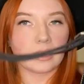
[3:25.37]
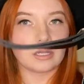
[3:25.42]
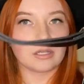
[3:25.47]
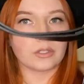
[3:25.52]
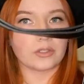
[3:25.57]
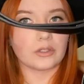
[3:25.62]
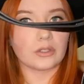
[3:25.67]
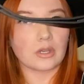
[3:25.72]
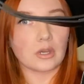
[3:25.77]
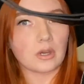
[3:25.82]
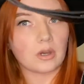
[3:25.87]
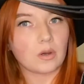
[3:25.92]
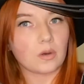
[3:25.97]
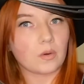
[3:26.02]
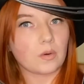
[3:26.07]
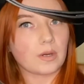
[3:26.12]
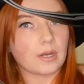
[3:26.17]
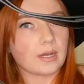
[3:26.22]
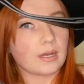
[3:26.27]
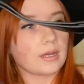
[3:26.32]

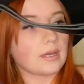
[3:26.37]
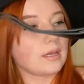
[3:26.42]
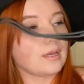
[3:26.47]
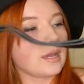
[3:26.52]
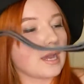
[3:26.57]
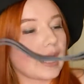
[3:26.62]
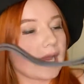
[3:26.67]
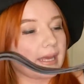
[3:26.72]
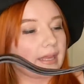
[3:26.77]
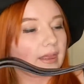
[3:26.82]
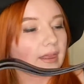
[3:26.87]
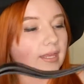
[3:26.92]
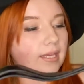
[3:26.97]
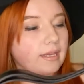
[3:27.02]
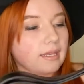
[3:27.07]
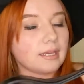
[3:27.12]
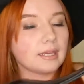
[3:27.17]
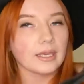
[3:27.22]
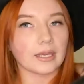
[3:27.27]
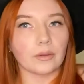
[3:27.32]
So I
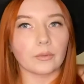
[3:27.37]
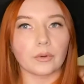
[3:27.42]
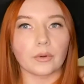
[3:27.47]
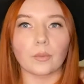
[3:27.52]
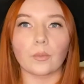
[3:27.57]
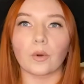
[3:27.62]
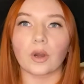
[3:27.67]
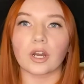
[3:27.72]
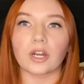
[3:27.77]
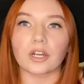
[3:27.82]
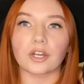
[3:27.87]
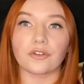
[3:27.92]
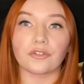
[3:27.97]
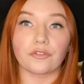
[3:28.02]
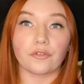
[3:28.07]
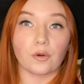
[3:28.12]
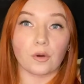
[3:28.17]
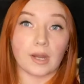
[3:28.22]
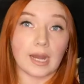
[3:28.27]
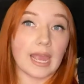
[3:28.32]
think it would work
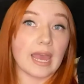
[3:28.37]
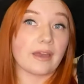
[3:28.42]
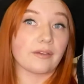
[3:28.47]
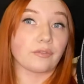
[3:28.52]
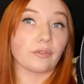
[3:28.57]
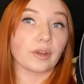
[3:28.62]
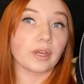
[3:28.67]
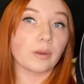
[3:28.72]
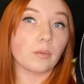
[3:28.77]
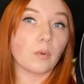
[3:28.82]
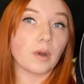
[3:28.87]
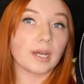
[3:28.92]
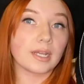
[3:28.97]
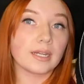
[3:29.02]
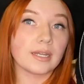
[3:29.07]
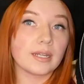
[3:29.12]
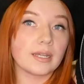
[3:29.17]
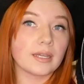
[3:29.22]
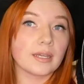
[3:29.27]
for everyone.